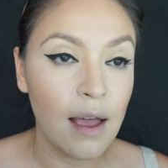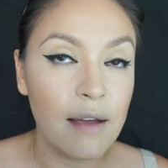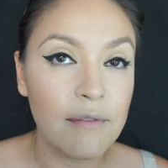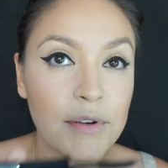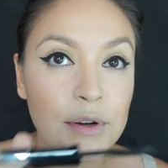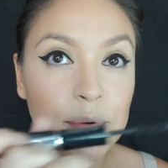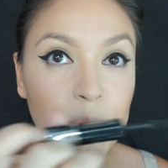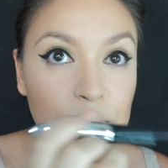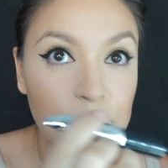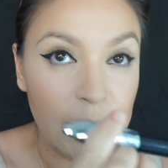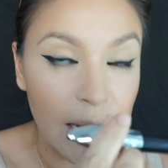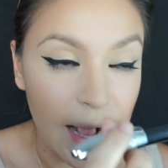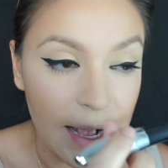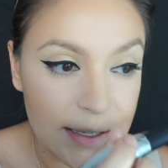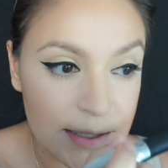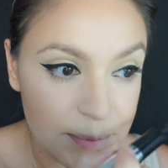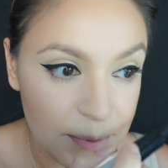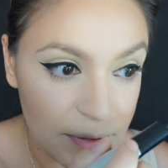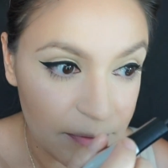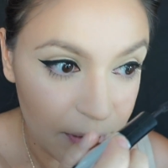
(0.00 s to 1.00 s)
Everyone would
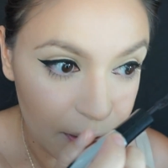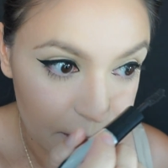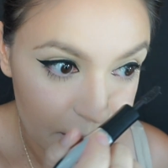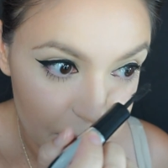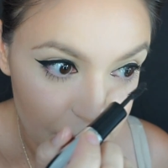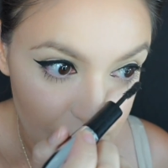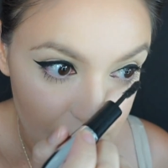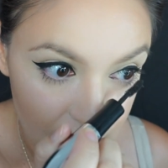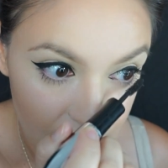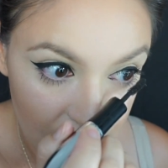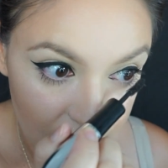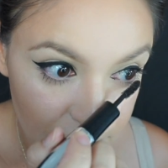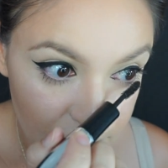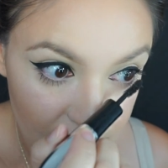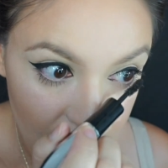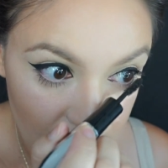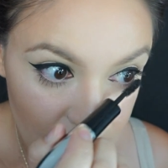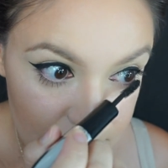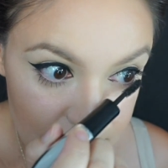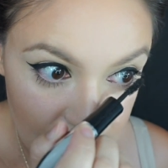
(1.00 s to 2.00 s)
ask me if I was wearing
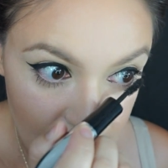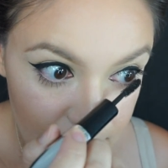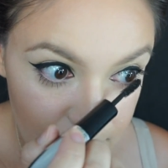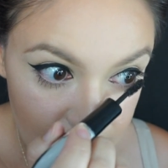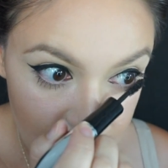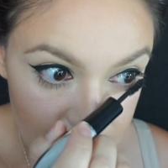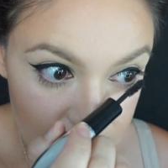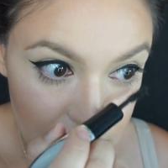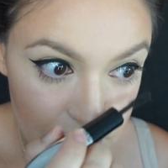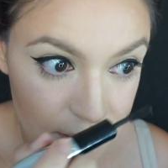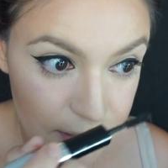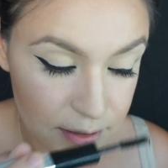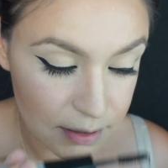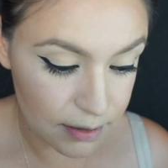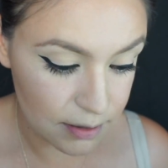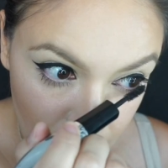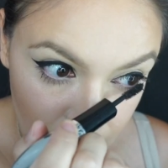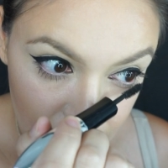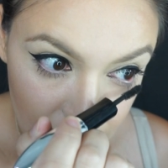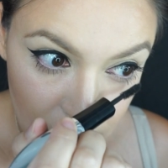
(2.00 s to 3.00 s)
false
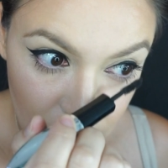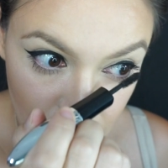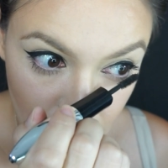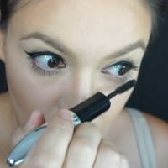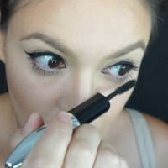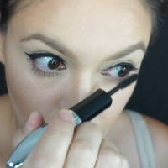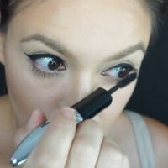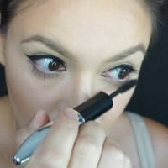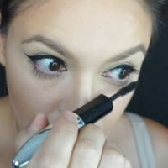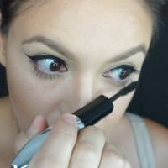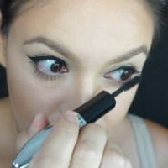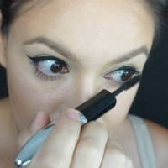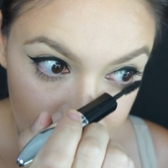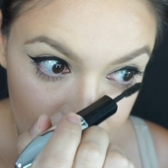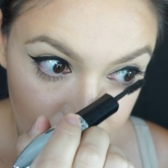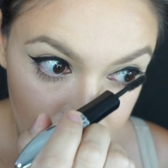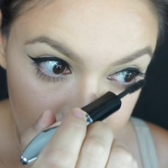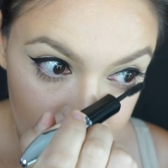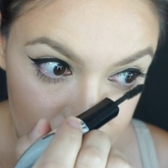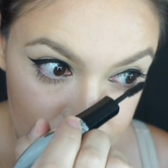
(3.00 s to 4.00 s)
eyelashes. I don't know why I
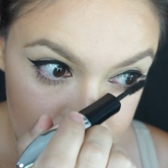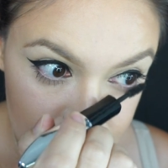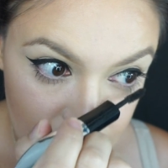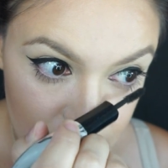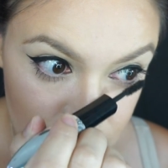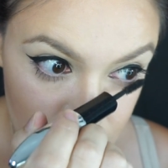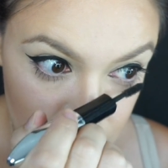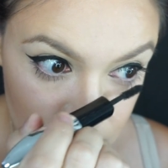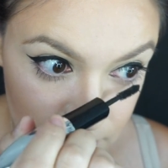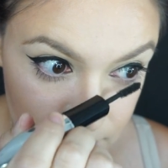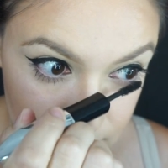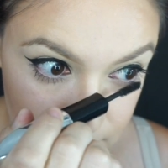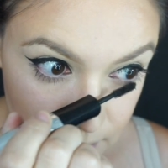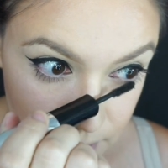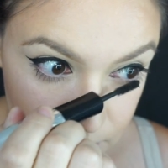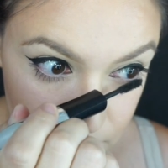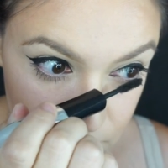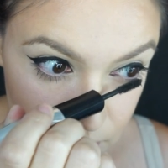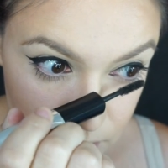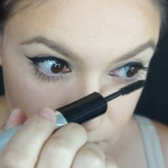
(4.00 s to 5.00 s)
got extensions. That
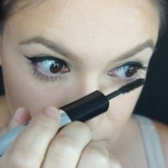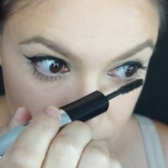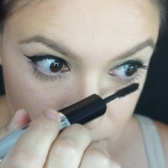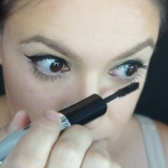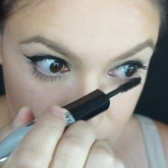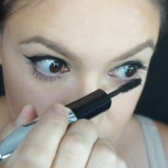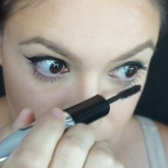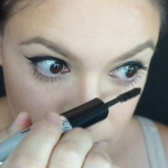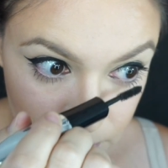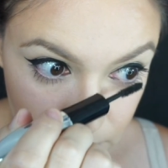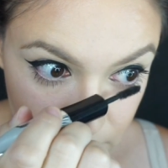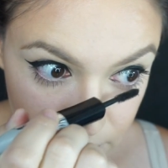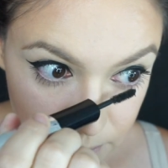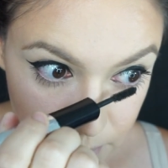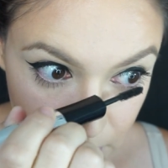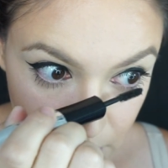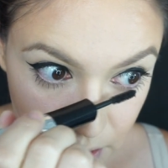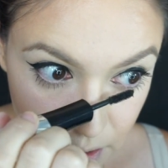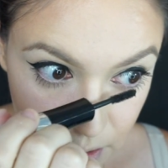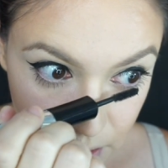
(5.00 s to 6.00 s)
was so stupid of
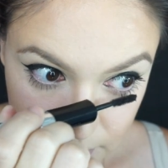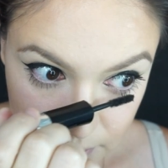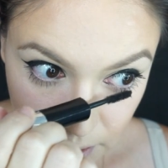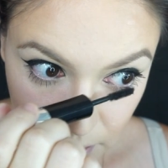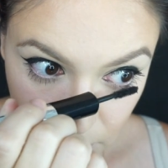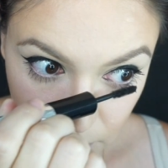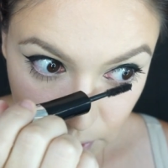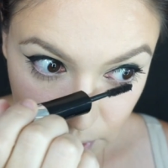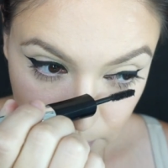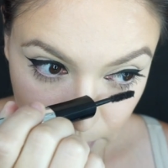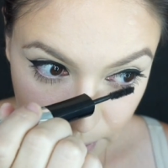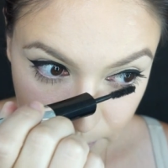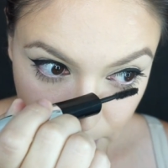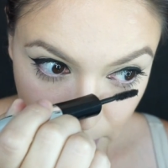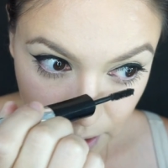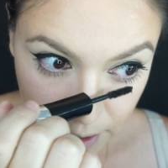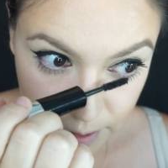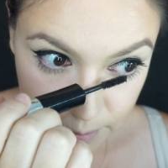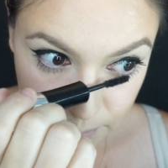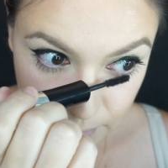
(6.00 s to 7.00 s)
me. So with my
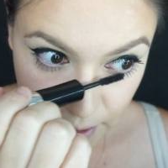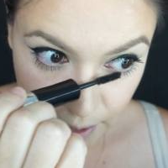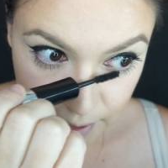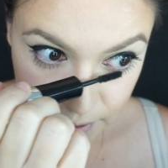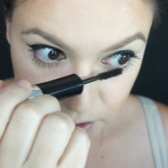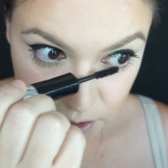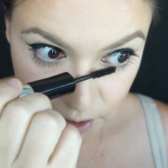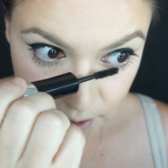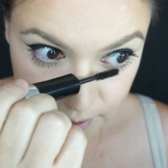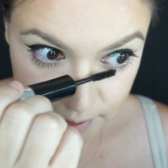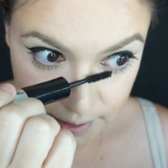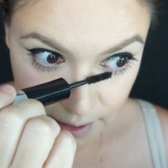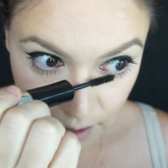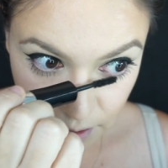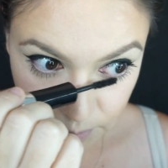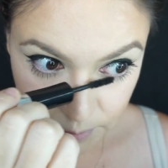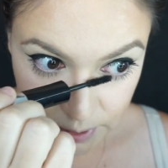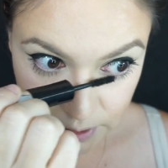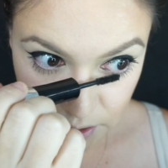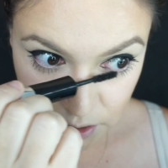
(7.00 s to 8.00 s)
bottom lashes, I
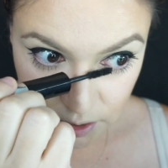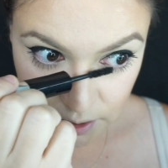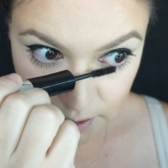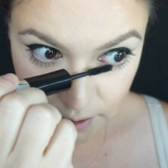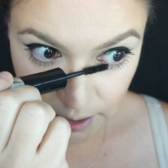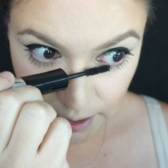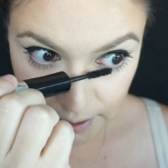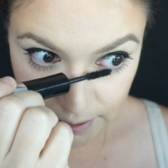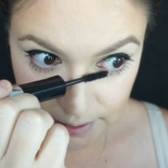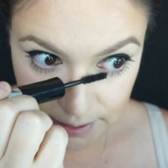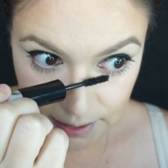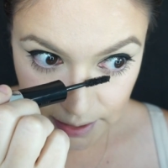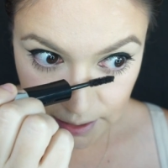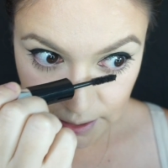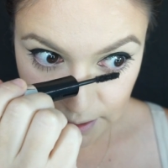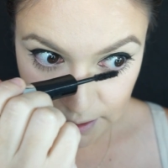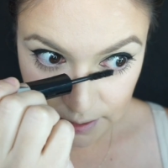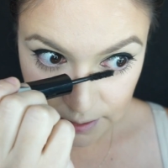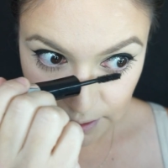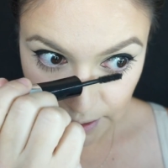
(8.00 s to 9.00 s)
always just like
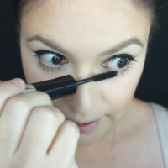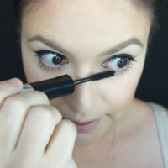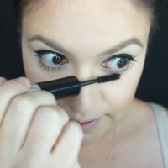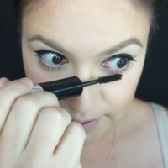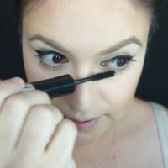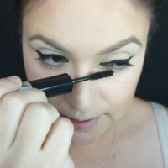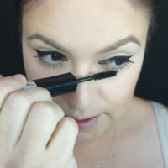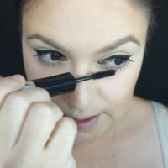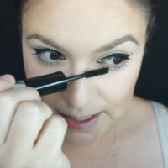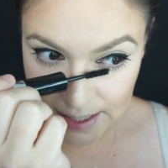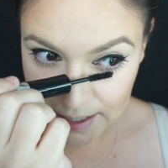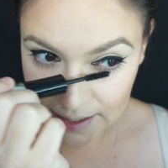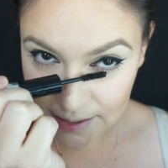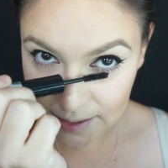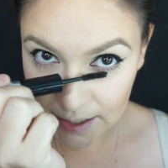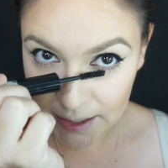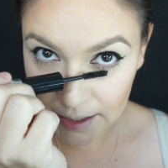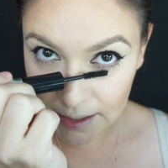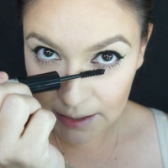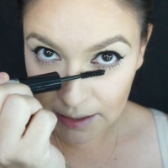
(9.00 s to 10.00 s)
to like tease
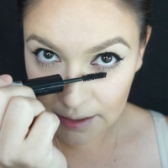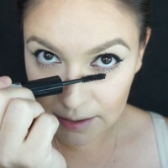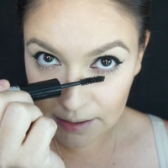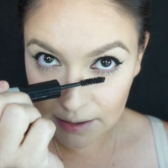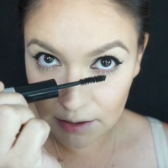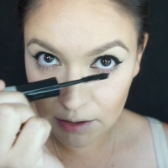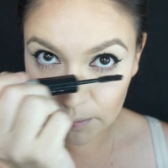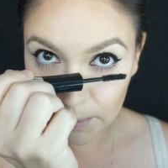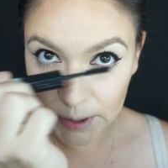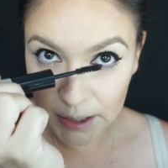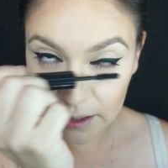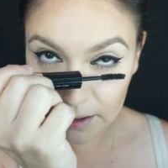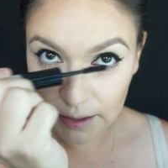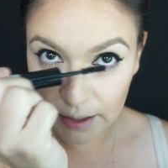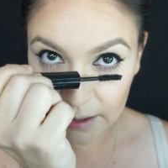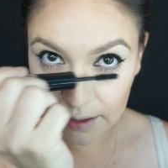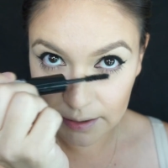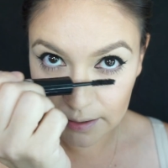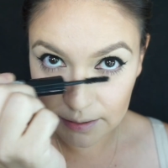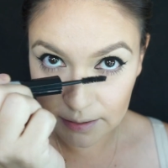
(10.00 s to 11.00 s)
it a little bit,
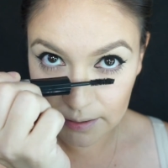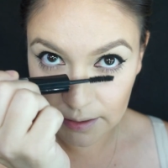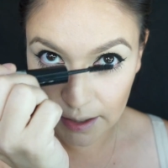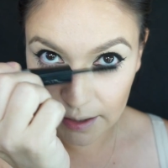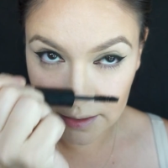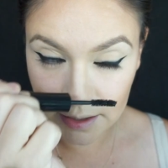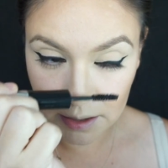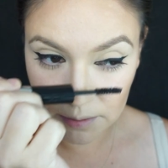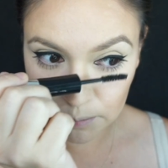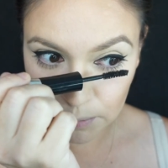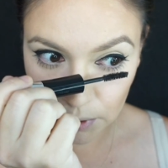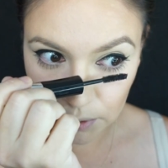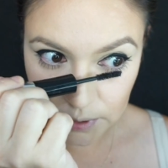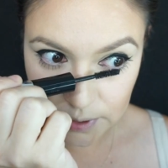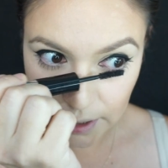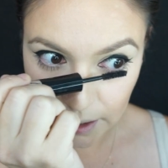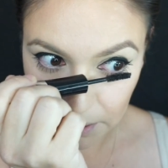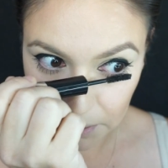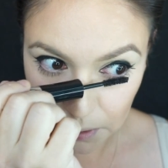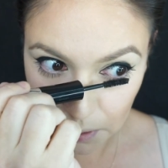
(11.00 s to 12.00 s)
like, and then pull
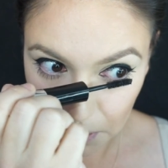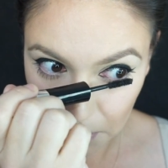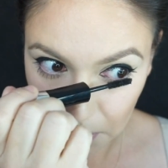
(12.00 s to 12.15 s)
down.